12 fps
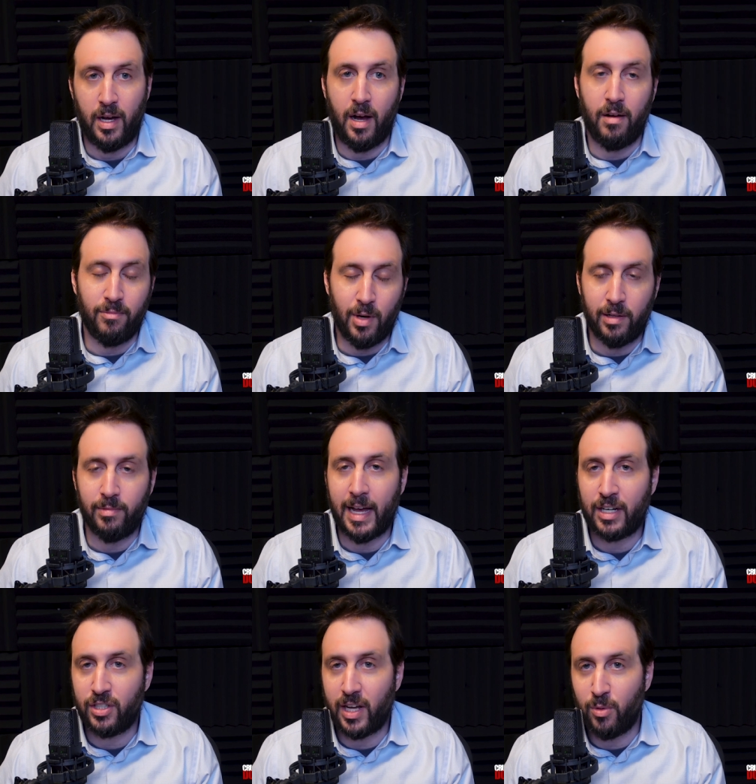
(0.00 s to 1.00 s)
Uh, well,
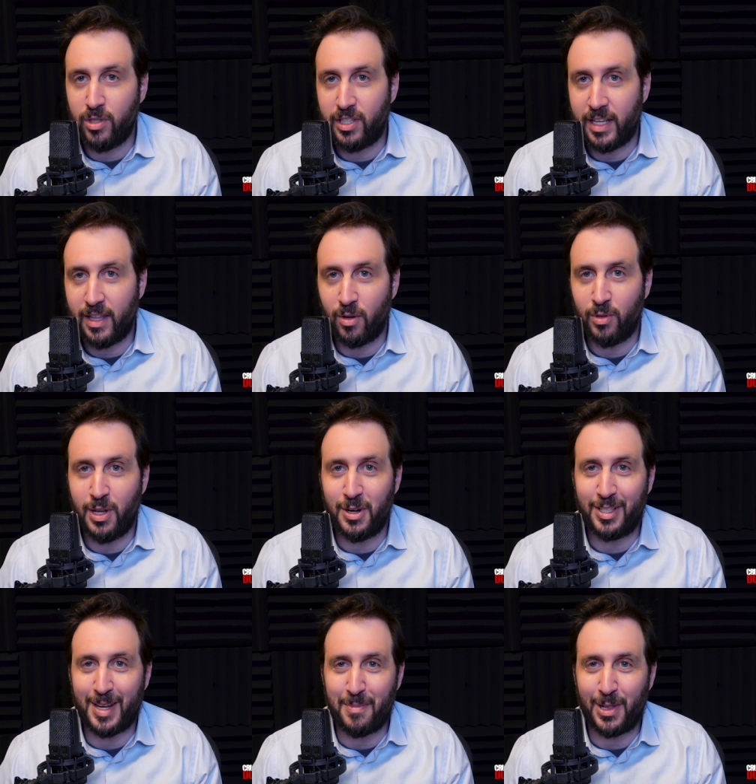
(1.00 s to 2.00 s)
actually, I would say there there's
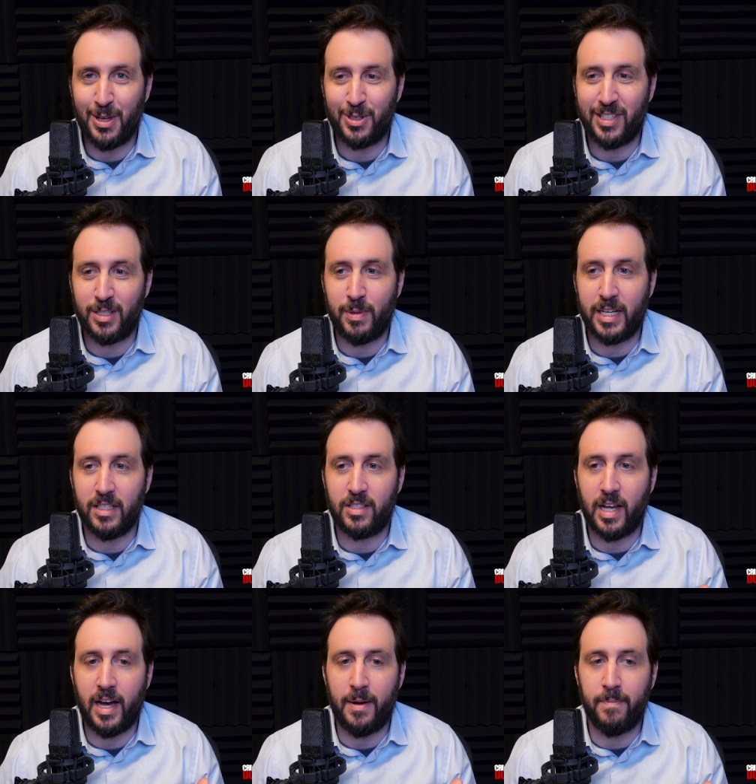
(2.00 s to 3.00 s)
some closeness because
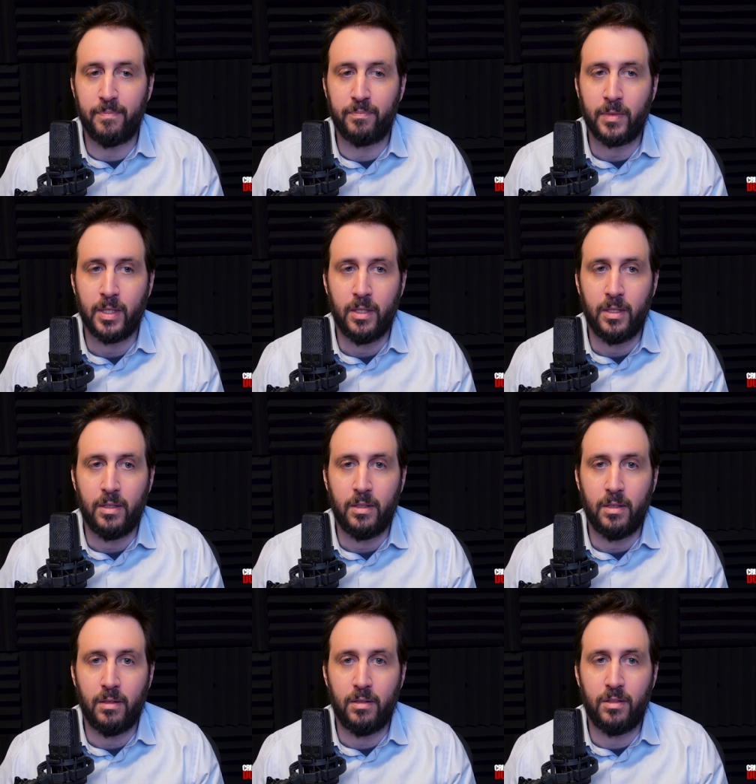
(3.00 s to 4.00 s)
um,
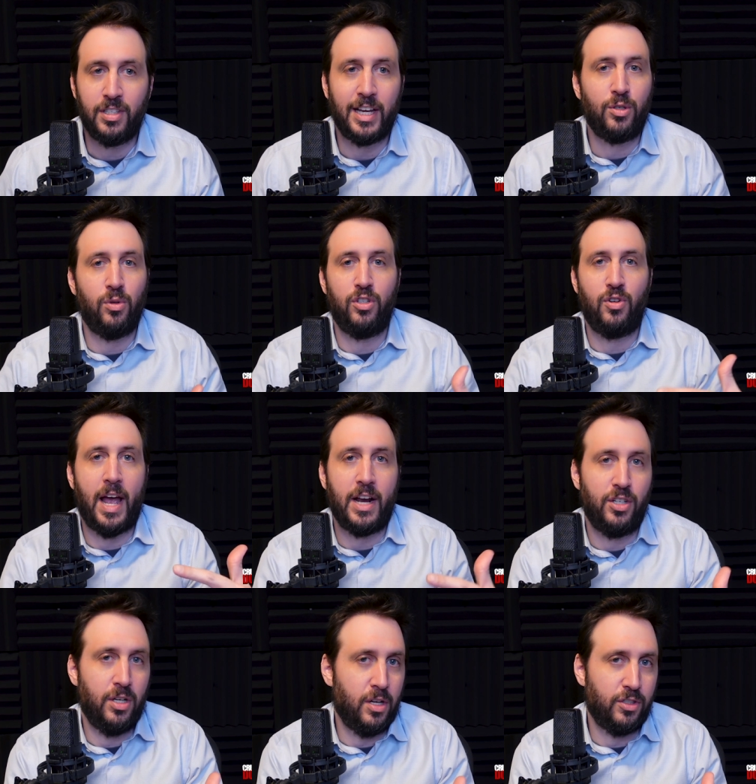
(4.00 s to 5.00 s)
sexual
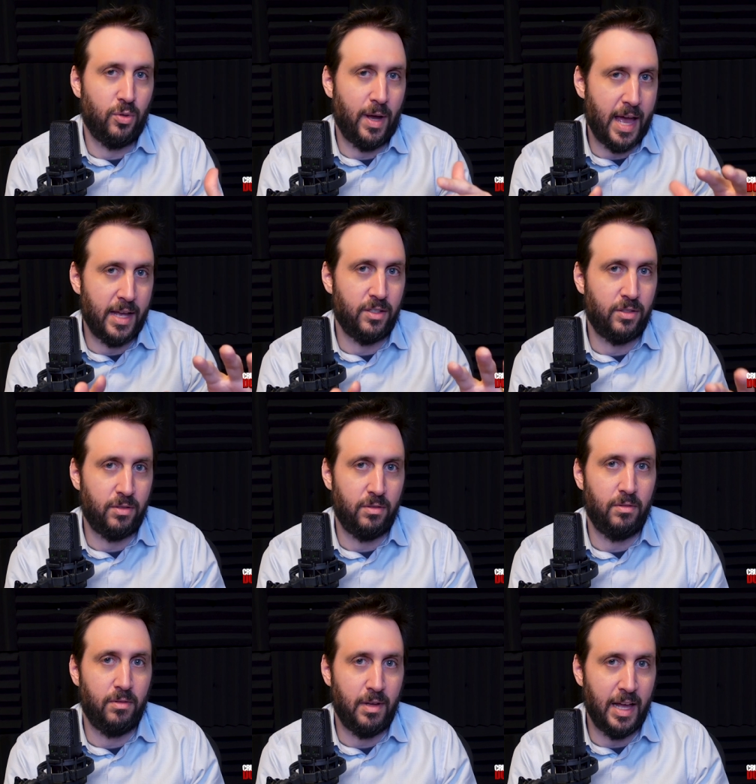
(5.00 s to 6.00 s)
attraction also has
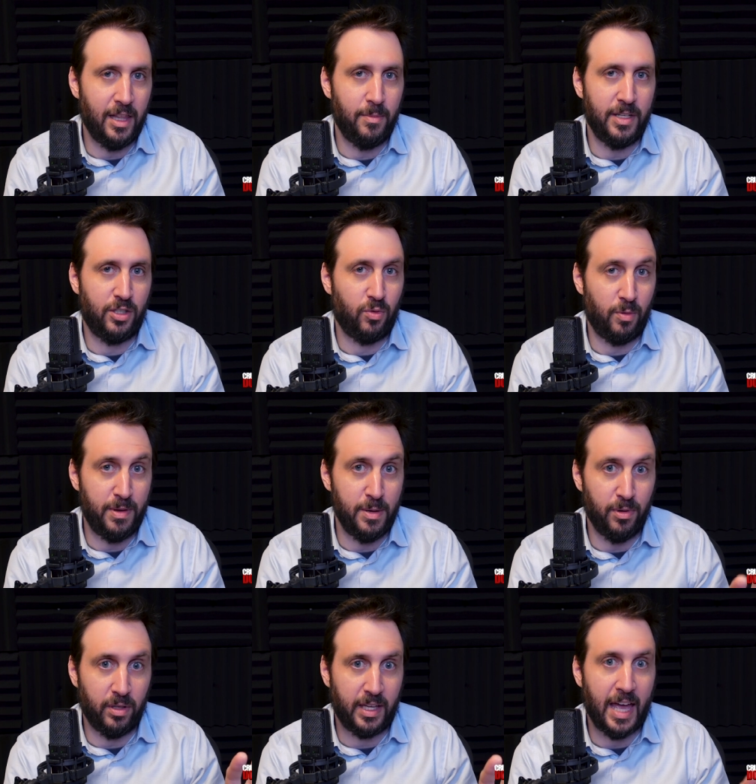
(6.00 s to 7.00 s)
elements where
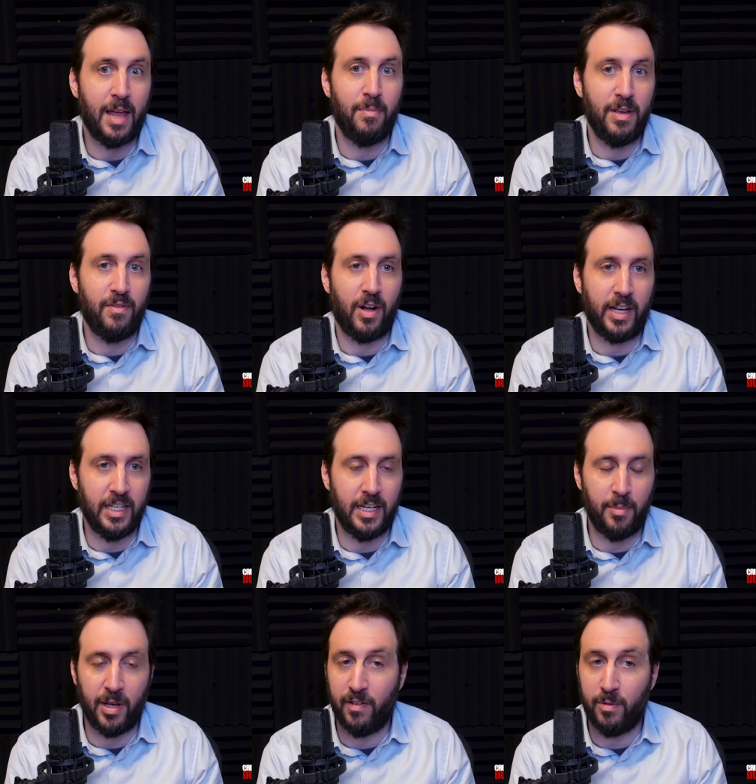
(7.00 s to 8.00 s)
people can be very
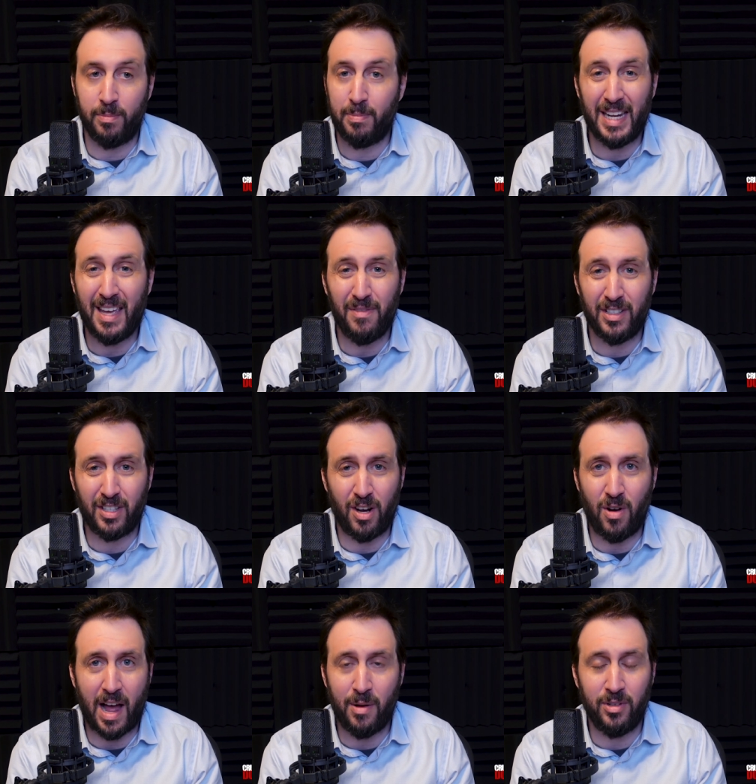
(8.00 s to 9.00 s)
condemning of it. But even
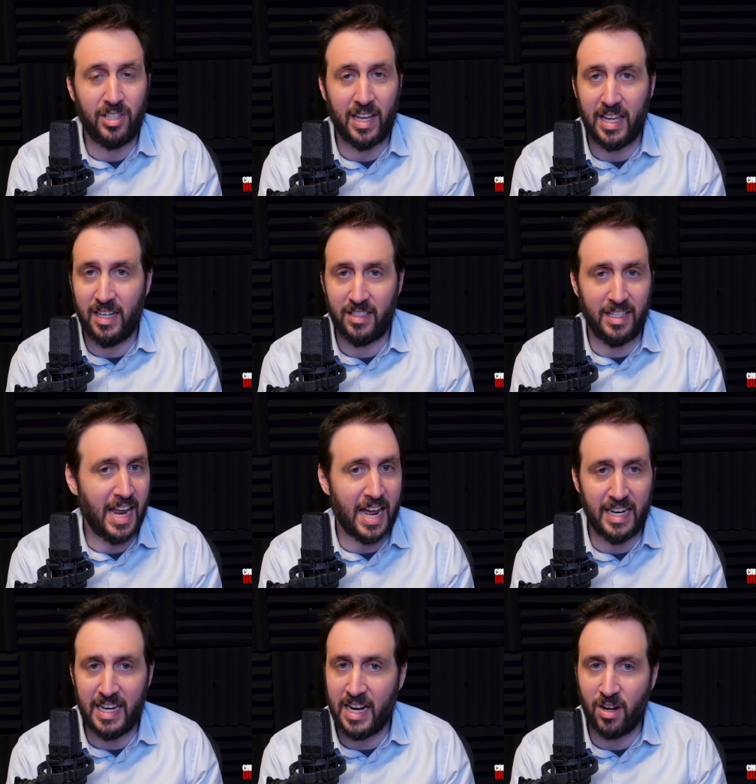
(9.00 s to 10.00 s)
so, I would say it is not
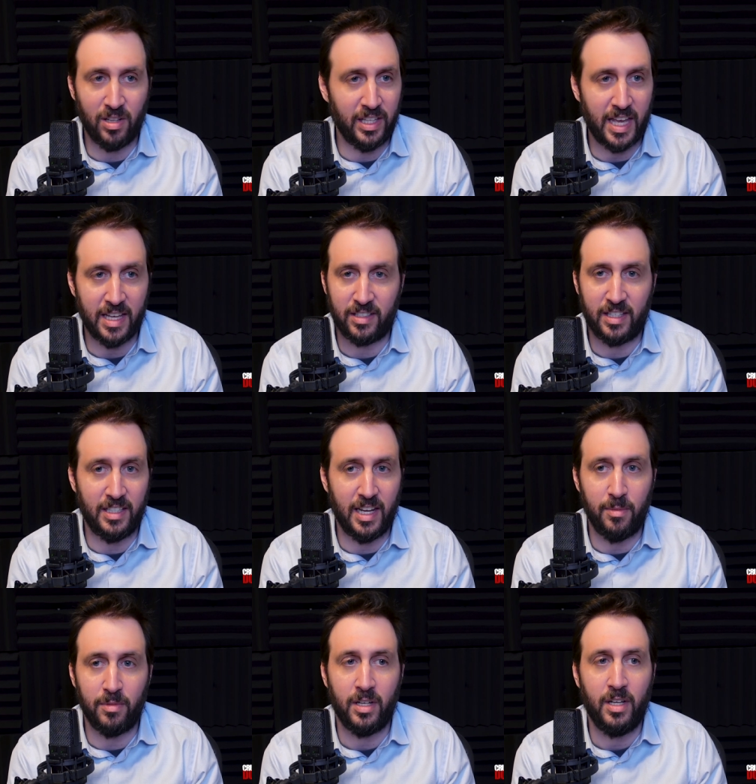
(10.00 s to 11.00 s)
nearly as
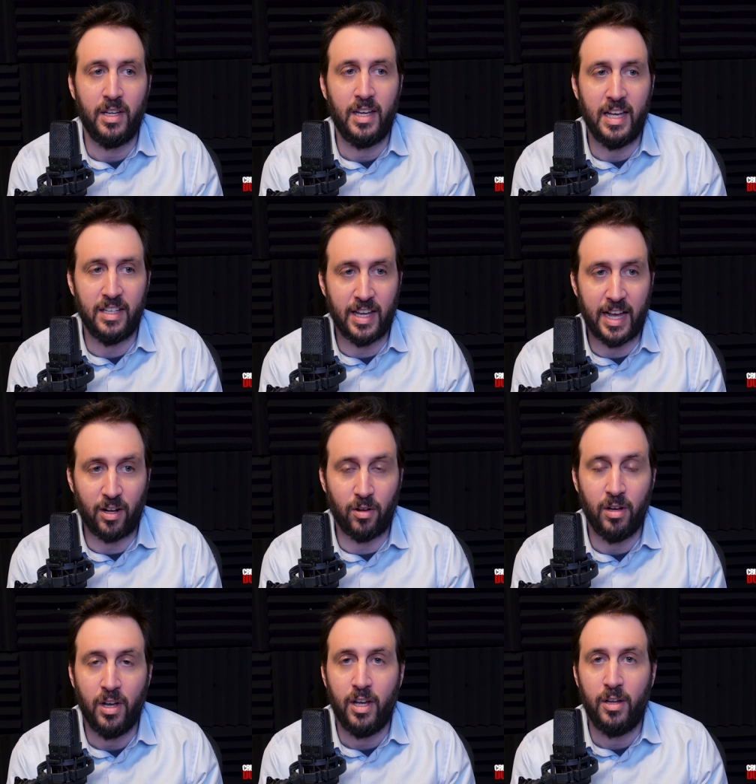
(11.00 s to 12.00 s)
condemned as anger.
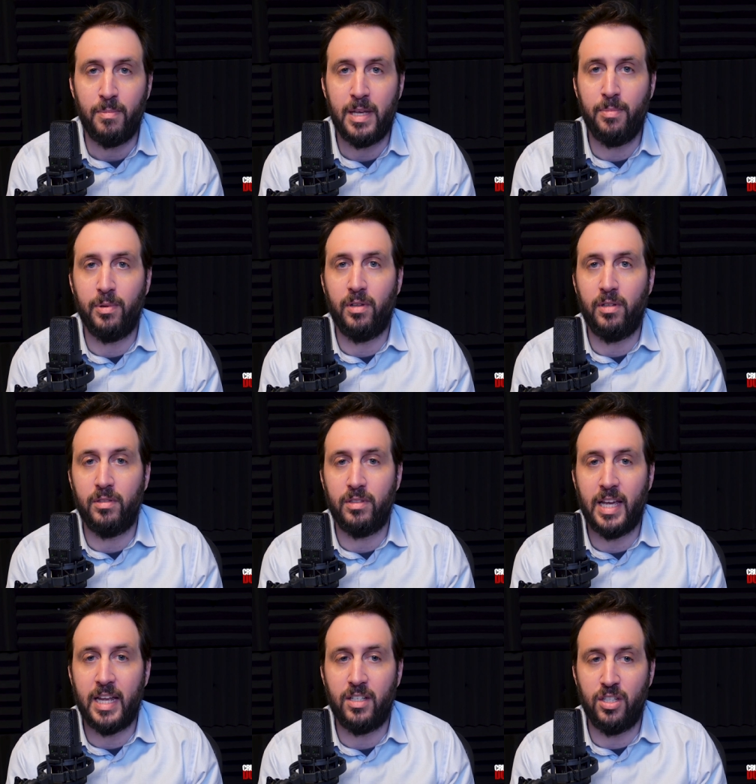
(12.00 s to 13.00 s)
People
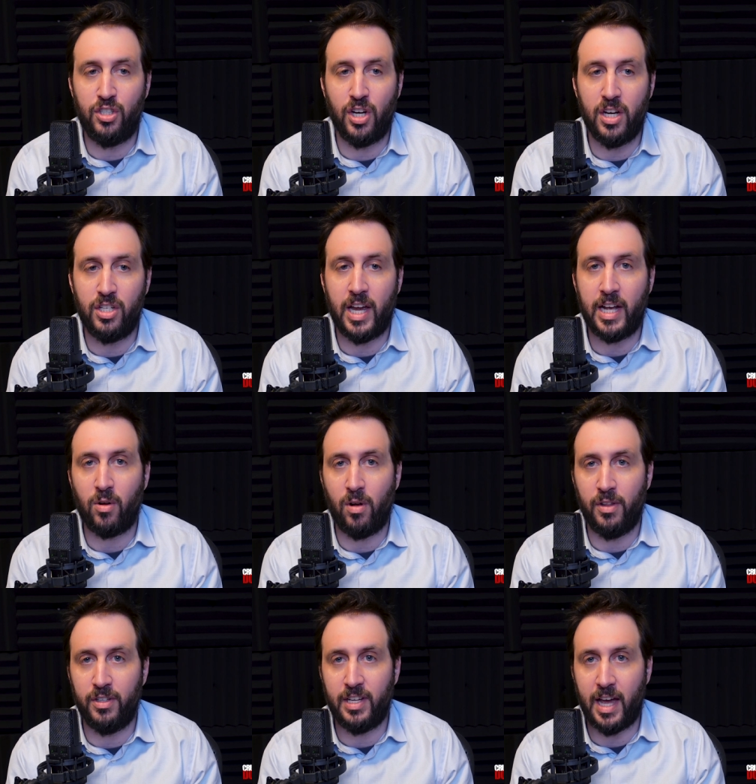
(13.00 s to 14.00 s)
tend to judge anger
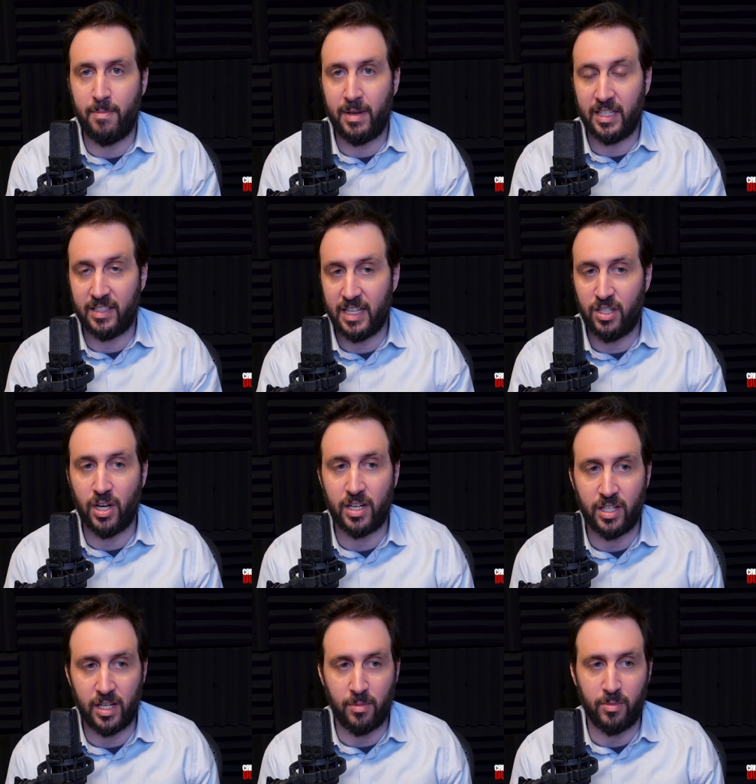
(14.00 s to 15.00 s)
all the time because they
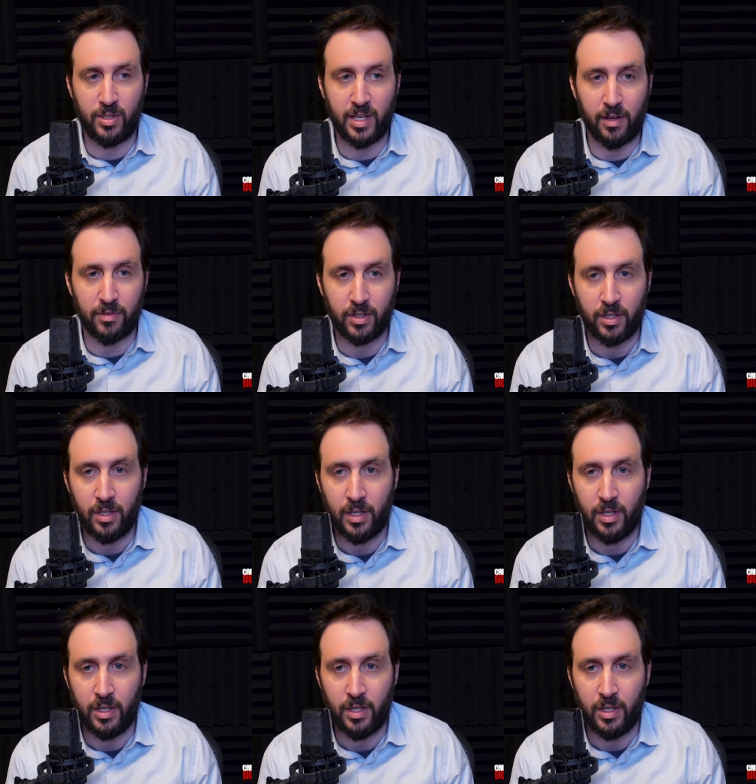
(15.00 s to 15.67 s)
judge it in themselves.